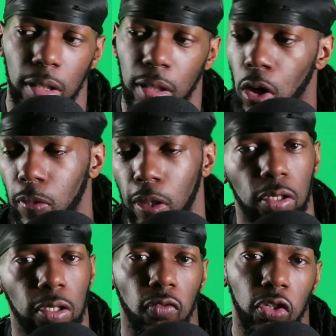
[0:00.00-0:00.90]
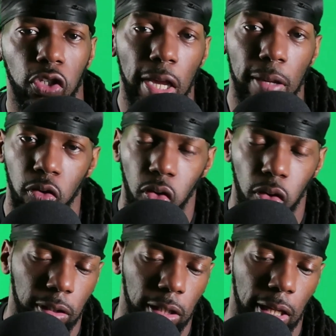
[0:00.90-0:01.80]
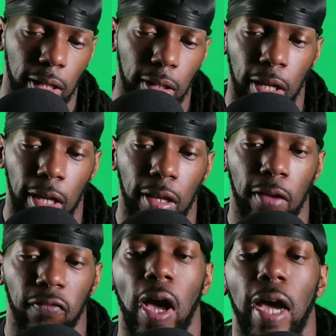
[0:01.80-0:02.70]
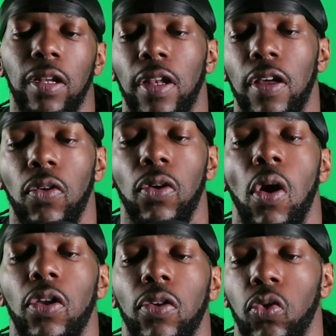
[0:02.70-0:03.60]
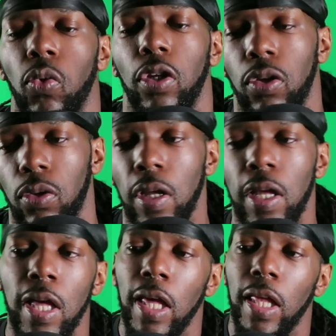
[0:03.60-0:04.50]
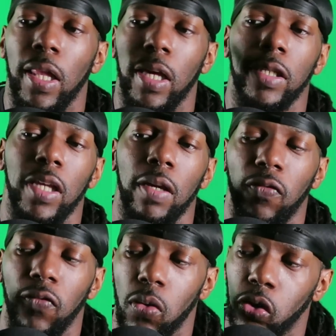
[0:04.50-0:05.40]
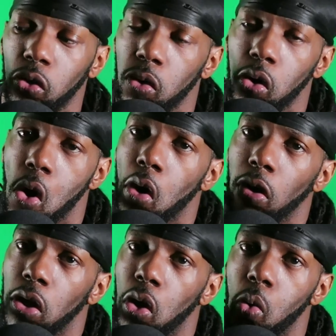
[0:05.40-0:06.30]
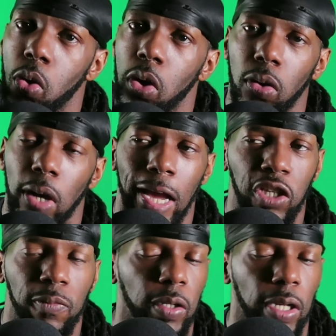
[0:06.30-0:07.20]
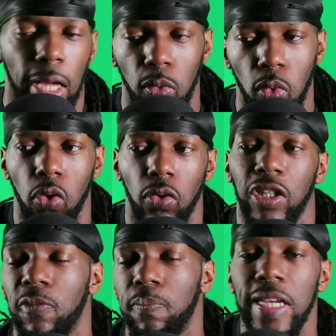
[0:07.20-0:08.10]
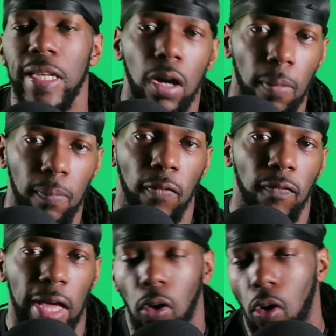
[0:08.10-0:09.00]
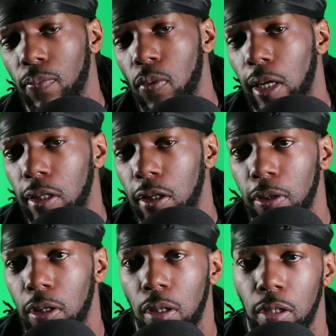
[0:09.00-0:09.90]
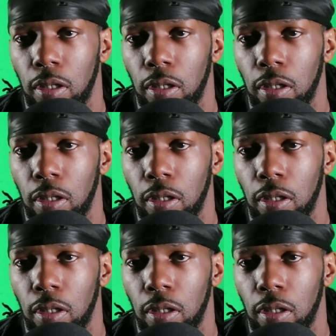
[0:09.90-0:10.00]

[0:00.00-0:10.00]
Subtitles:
help get yourself in shape. You know what I'm saying? And find a level of cardio that you want to do. Like I said before, doing cardio will speed up the fat loss process, because